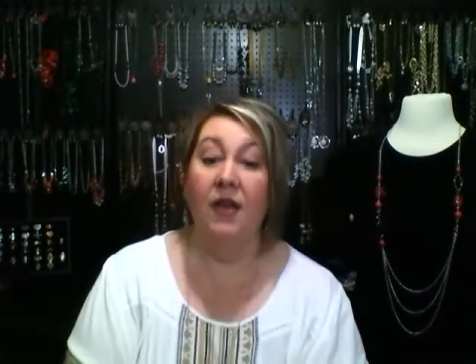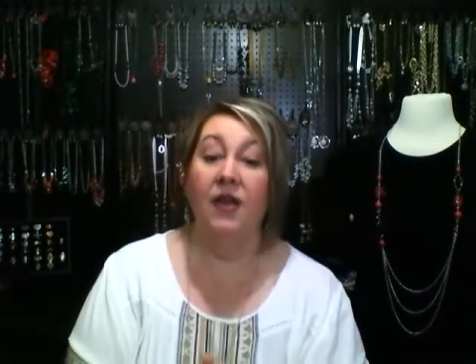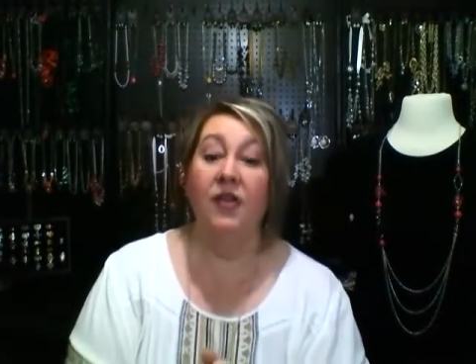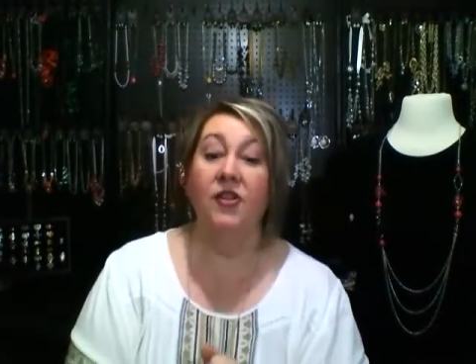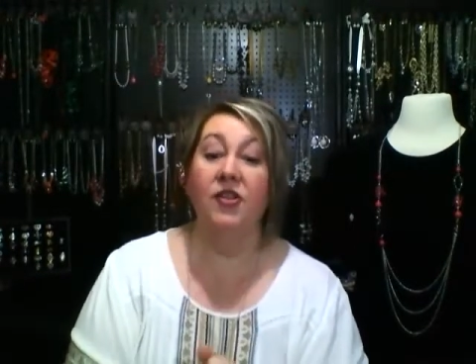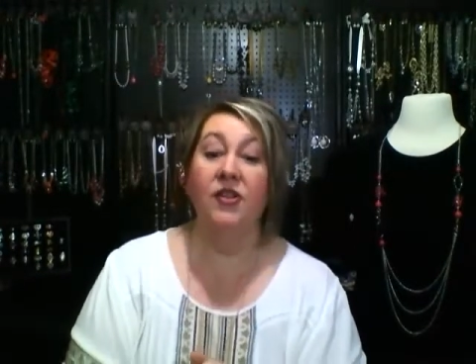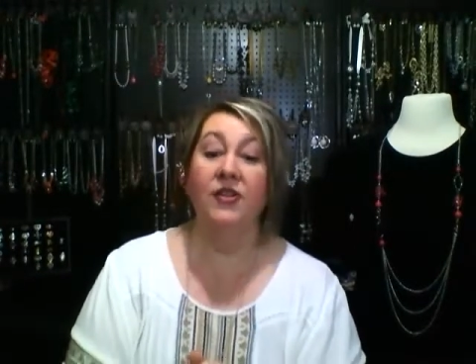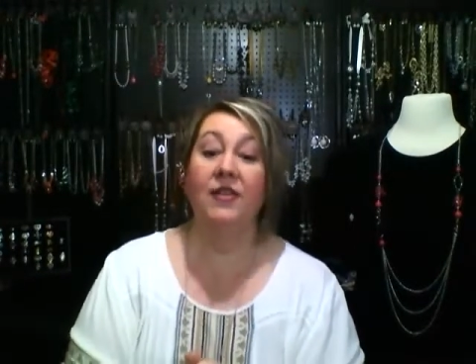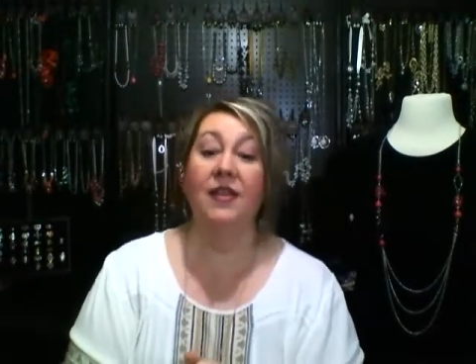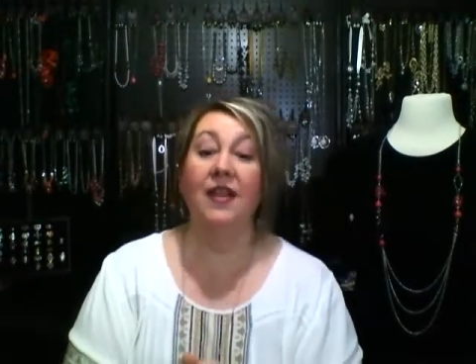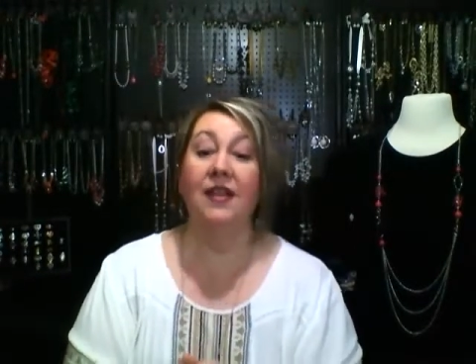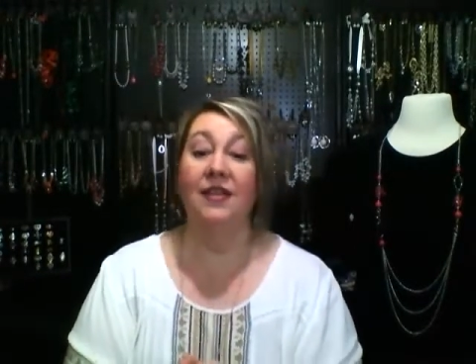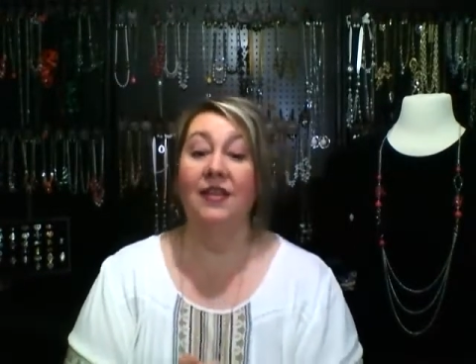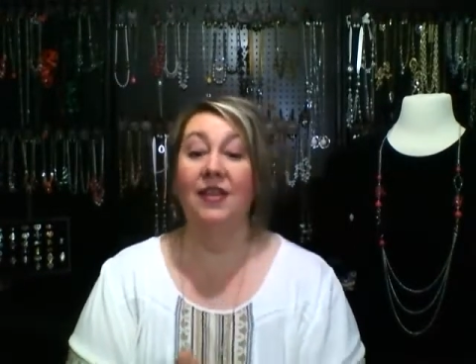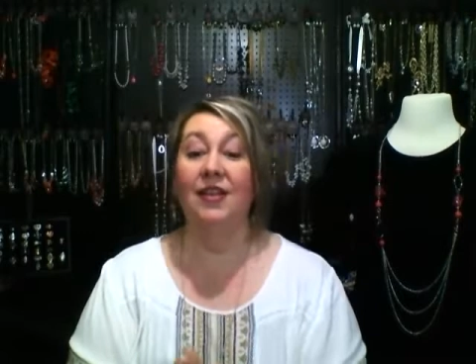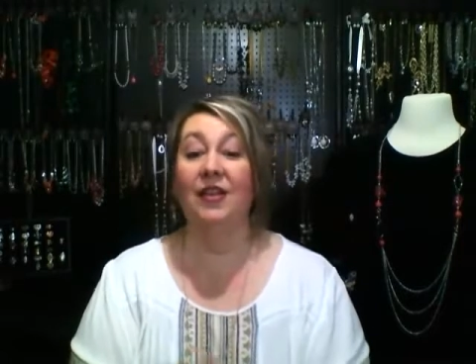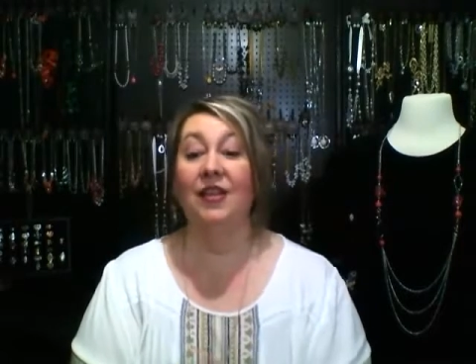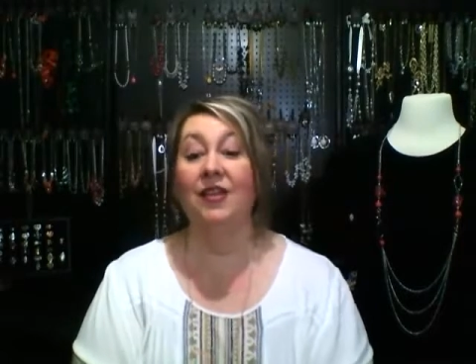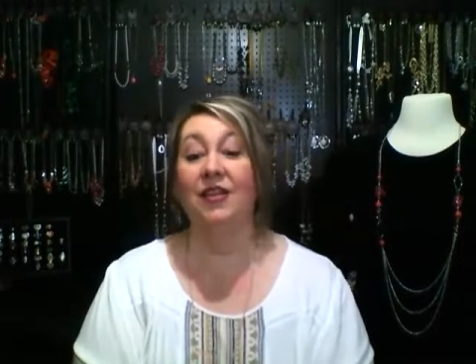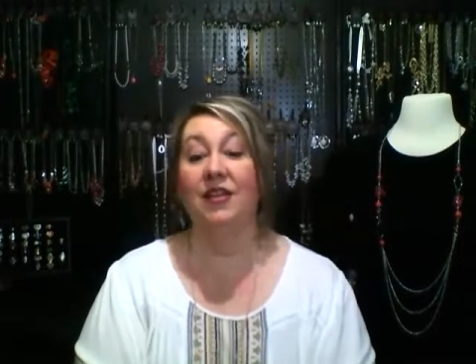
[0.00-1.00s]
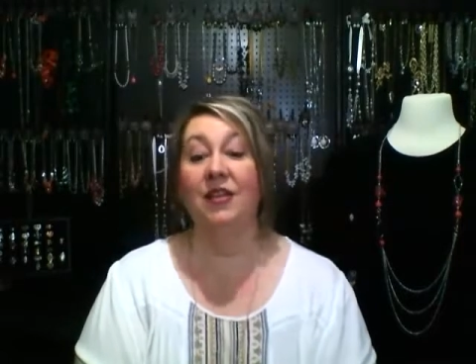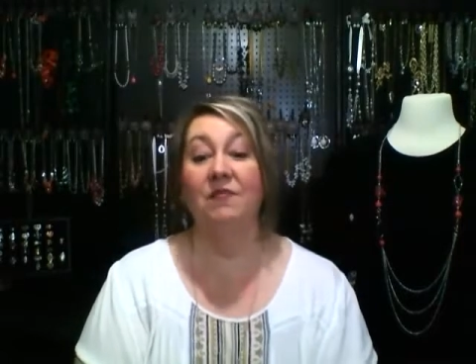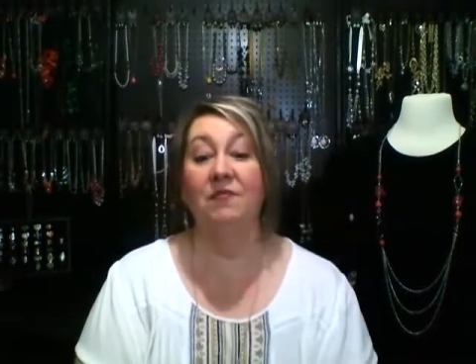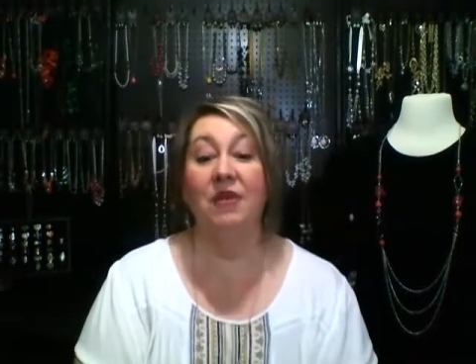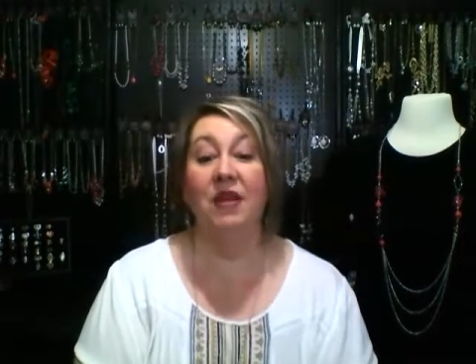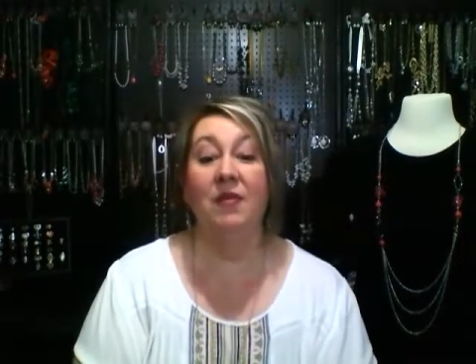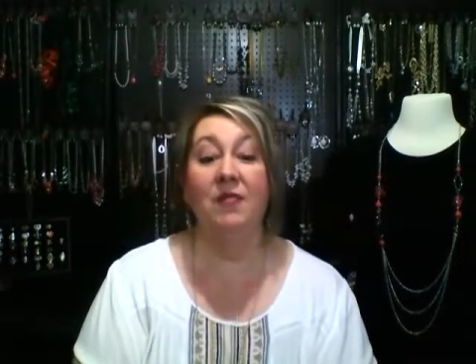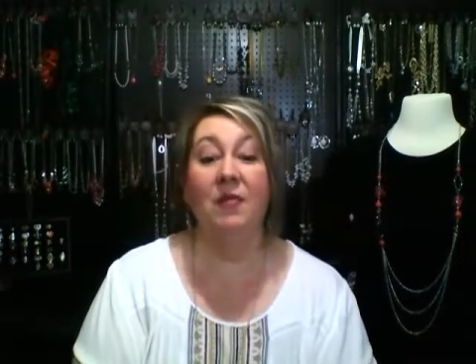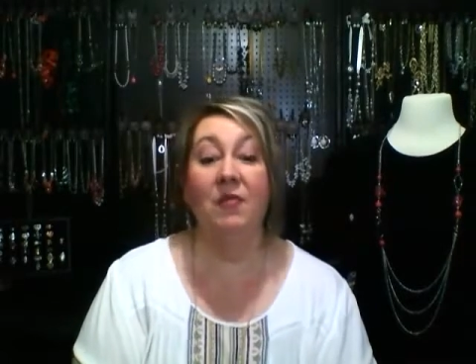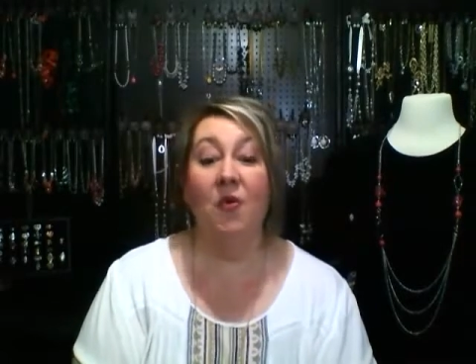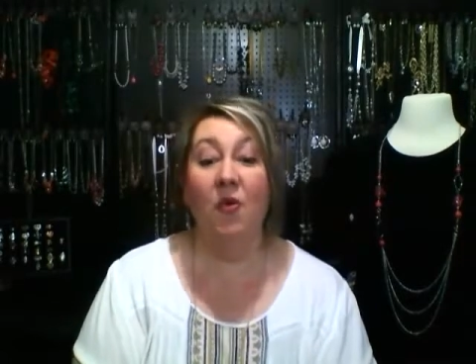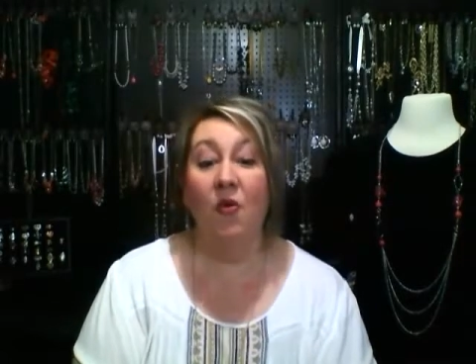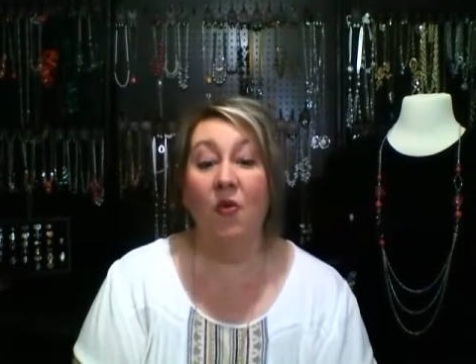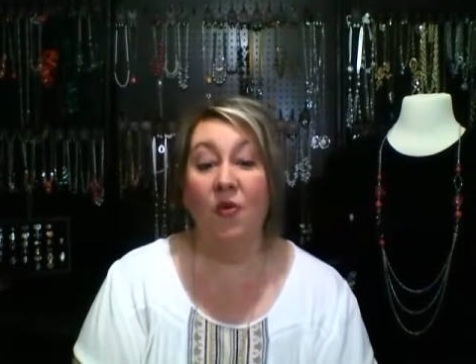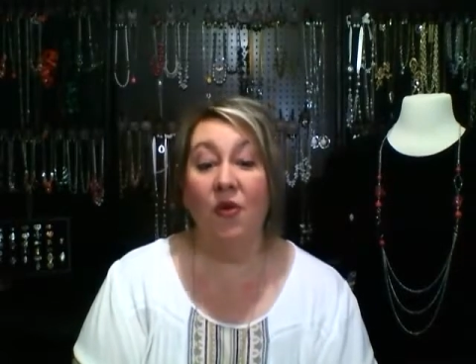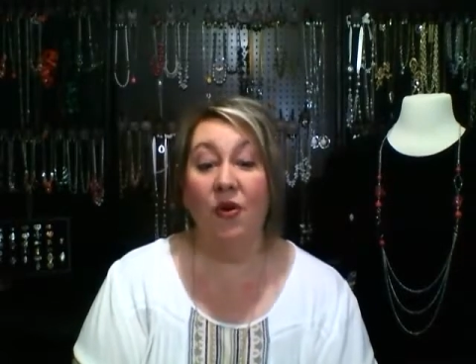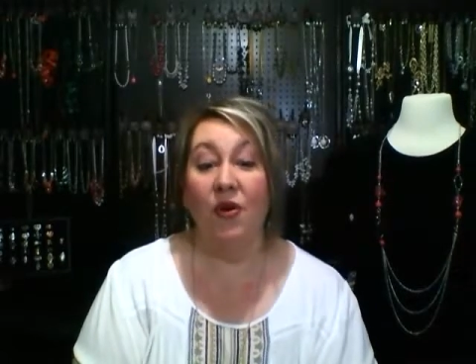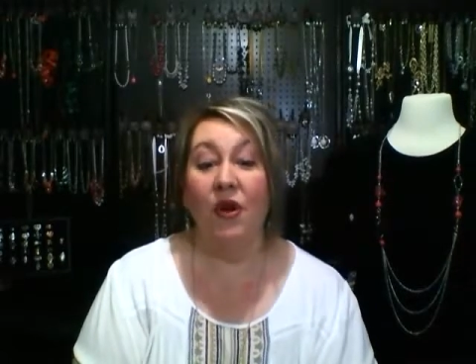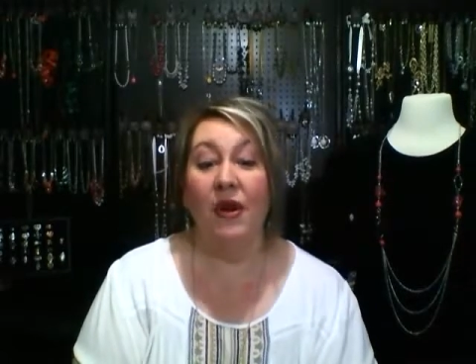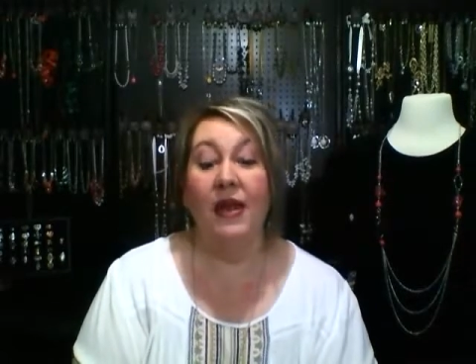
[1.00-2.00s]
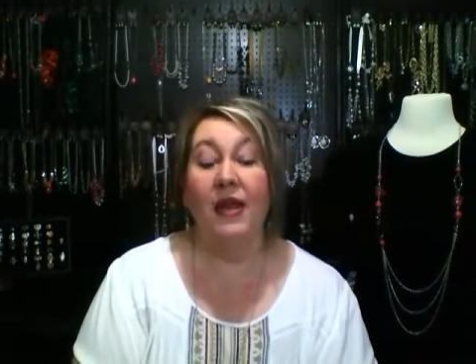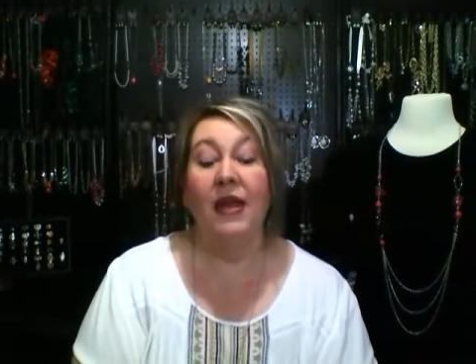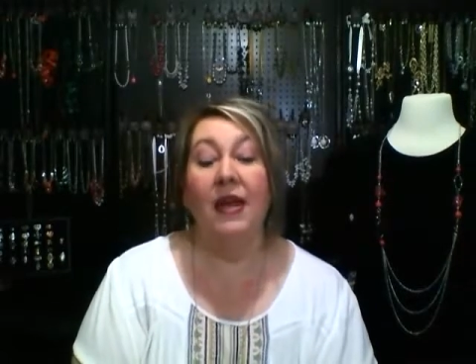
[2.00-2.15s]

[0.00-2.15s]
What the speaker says: just like the minimum order.